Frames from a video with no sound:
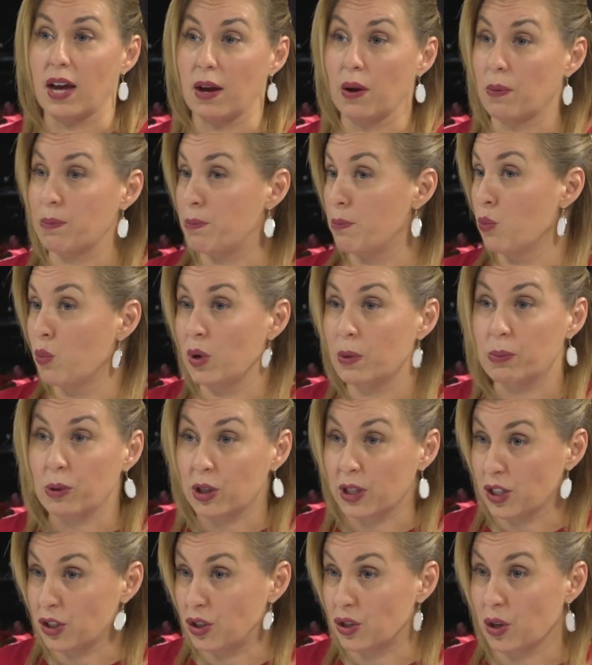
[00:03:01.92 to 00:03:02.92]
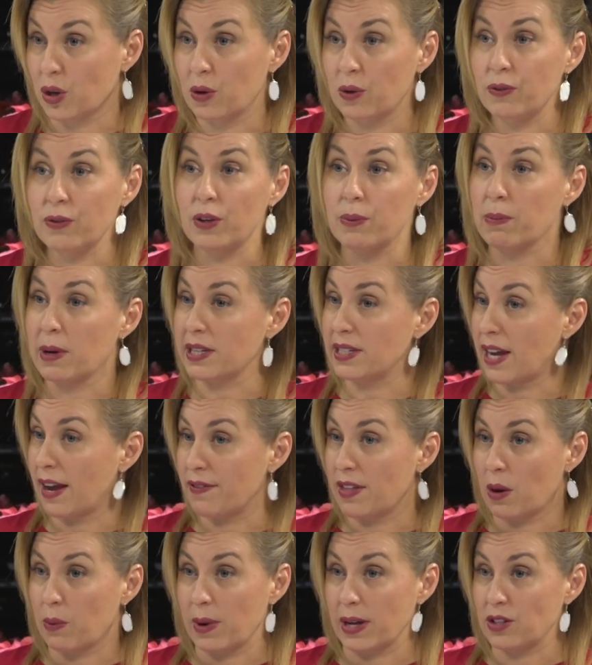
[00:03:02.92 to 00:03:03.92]
a wood burning stove, you must have
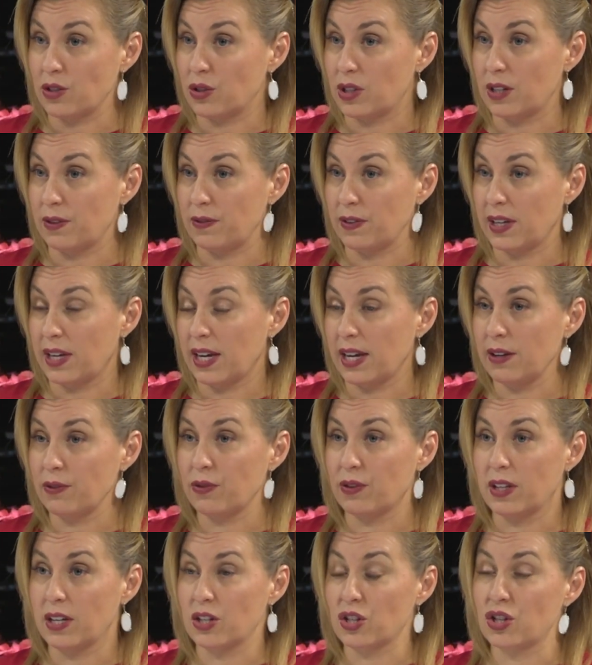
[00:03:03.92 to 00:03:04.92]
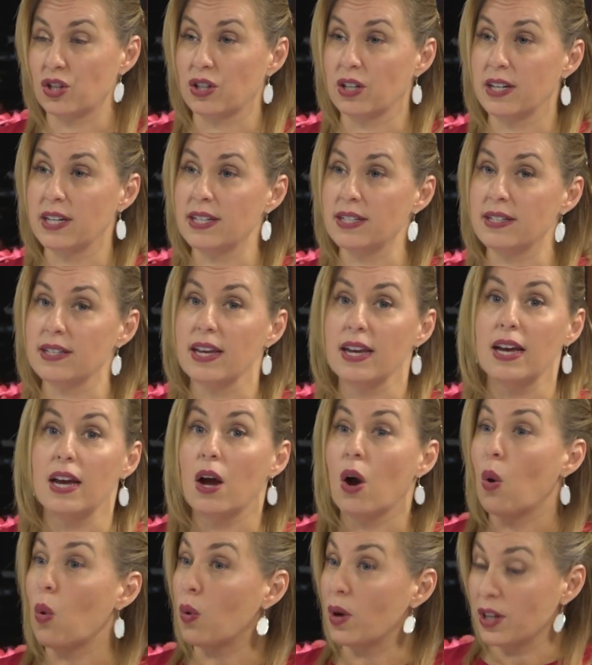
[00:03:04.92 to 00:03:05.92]
that WETT certificate for the insurance,
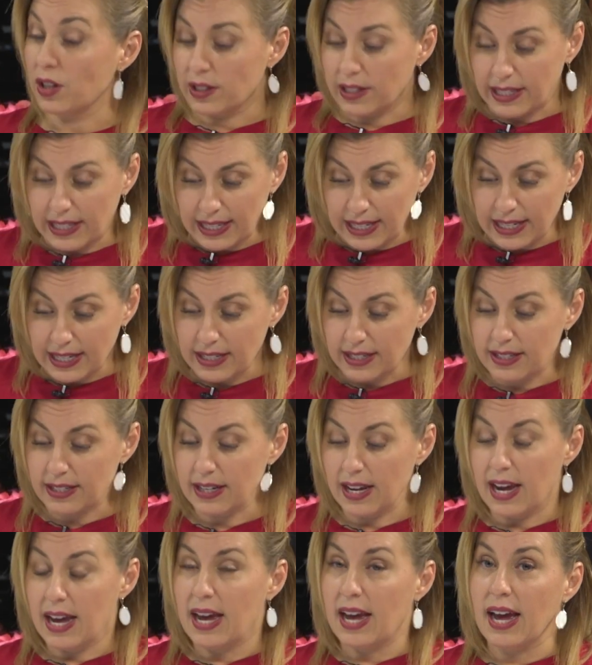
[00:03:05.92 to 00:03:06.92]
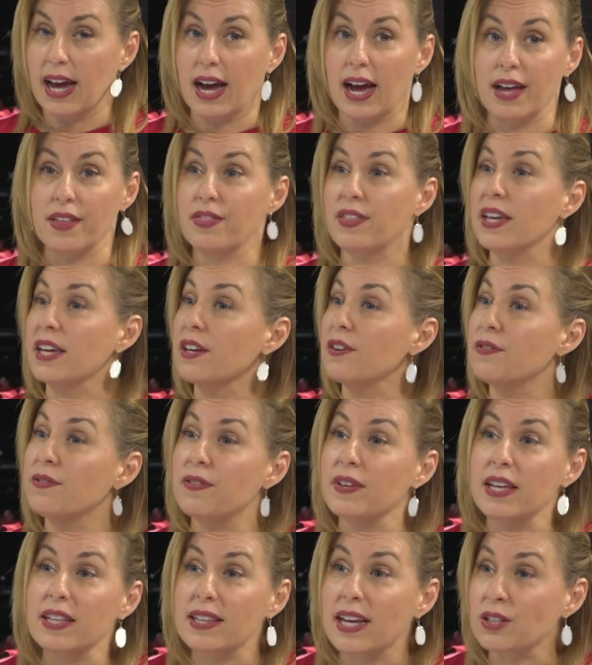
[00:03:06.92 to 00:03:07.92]
oil heat, uh, think of
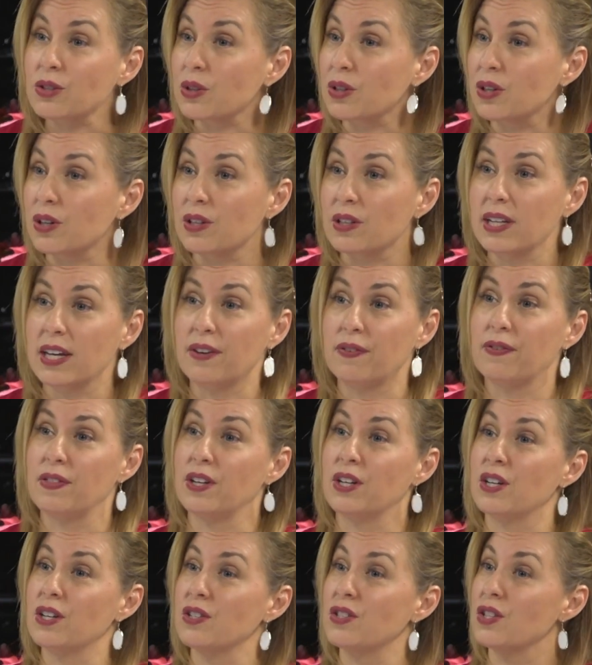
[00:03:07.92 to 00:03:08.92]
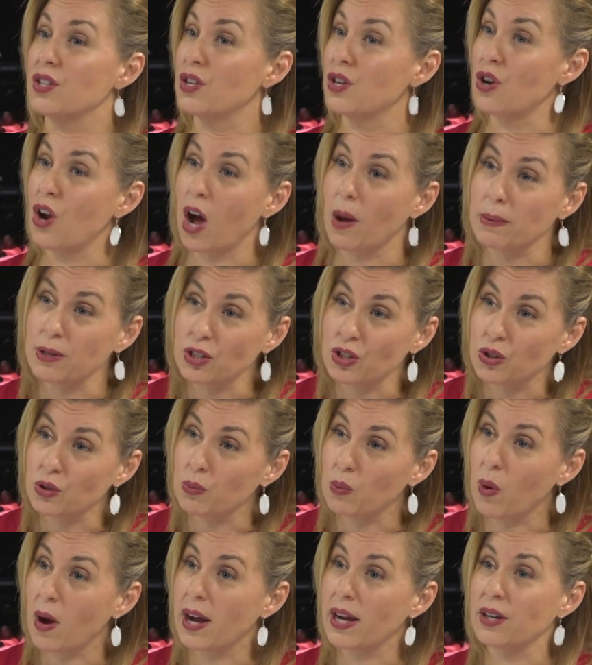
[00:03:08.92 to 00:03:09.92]
electrical if there's knob and
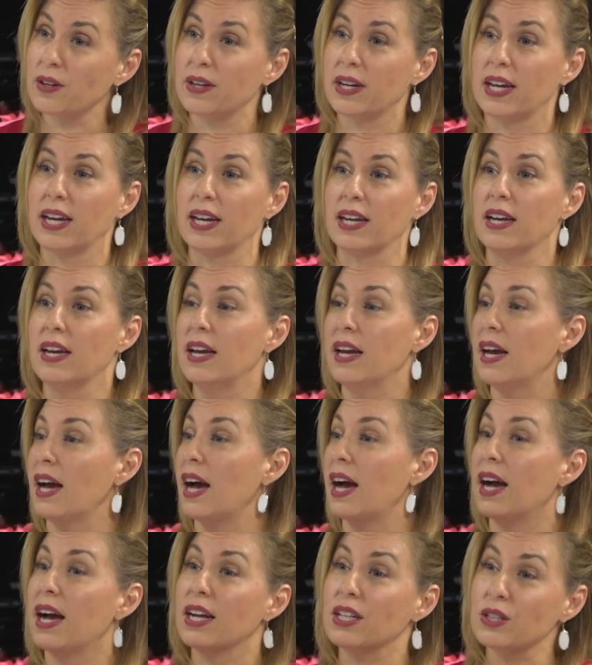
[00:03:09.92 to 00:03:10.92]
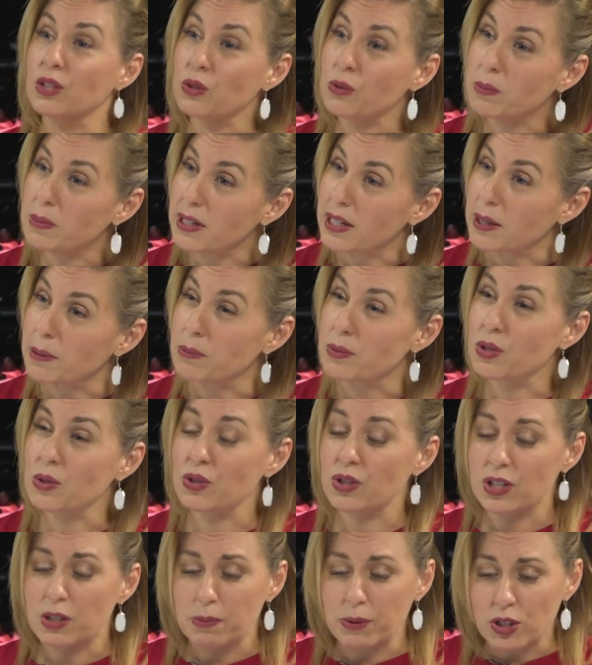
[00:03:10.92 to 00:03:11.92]
tube wiring, uh, aluminum. So
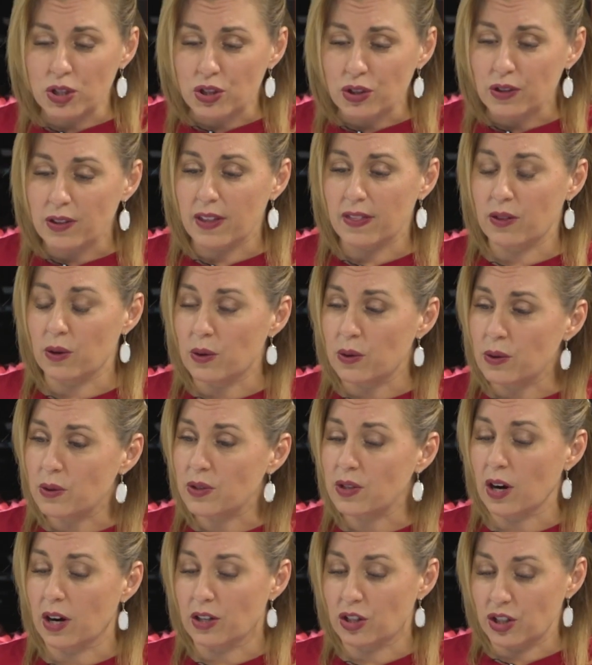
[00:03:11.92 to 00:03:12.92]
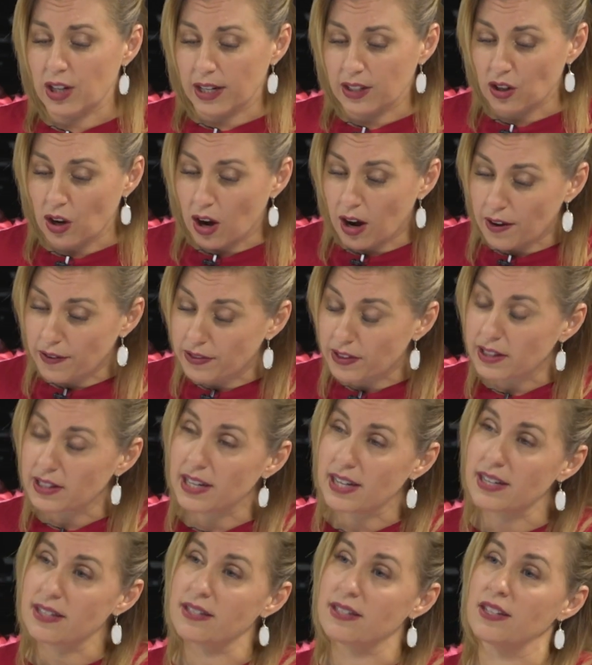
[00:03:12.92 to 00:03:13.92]
just be sure that those are checked off the
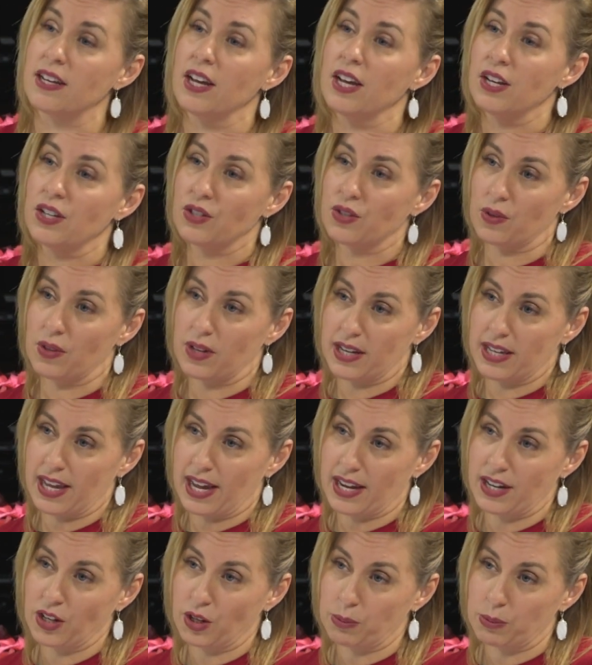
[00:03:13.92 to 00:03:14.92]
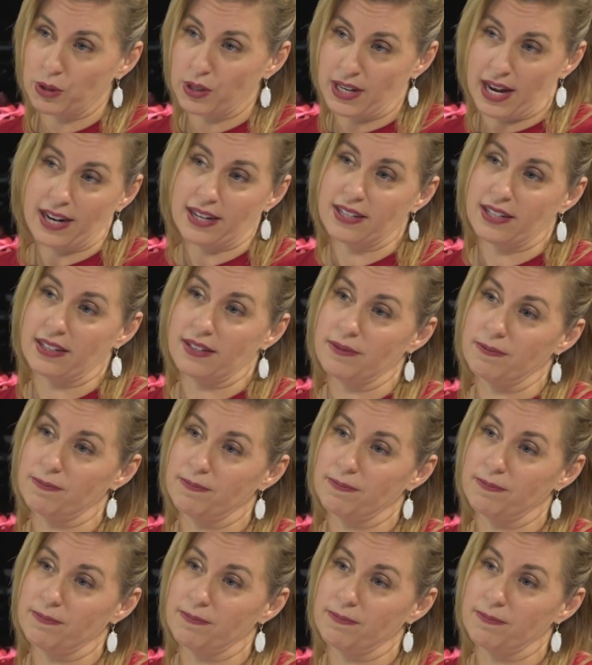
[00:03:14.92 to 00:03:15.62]
list so that again you're protected.